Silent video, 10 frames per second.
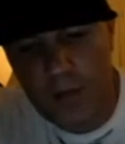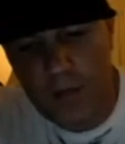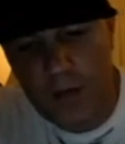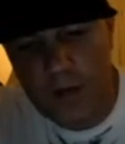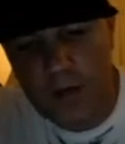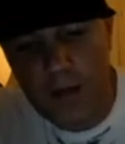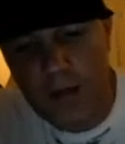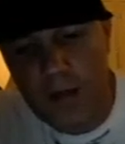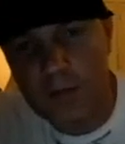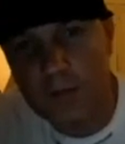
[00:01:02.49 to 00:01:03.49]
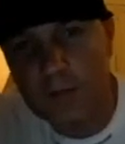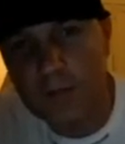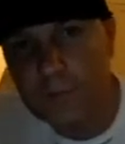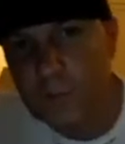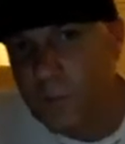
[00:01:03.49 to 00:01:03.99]
Moscow
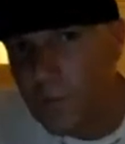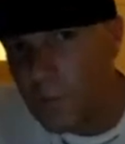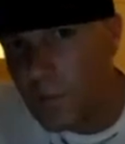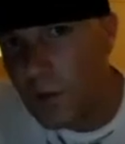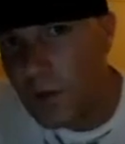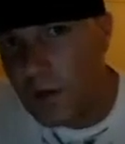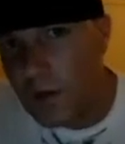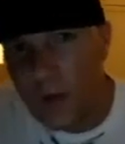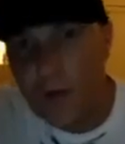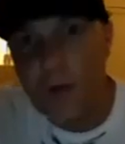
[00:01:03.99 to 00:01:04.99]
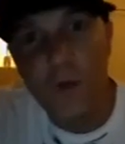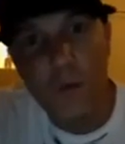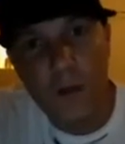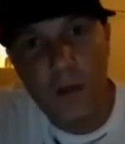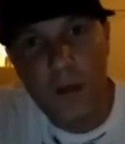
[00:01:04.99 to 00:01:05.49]
and do
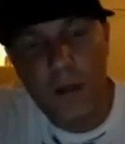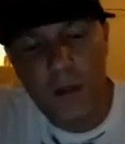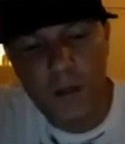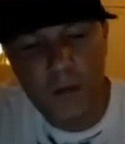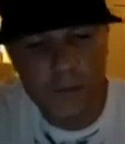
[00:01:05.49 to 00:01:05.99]
it again.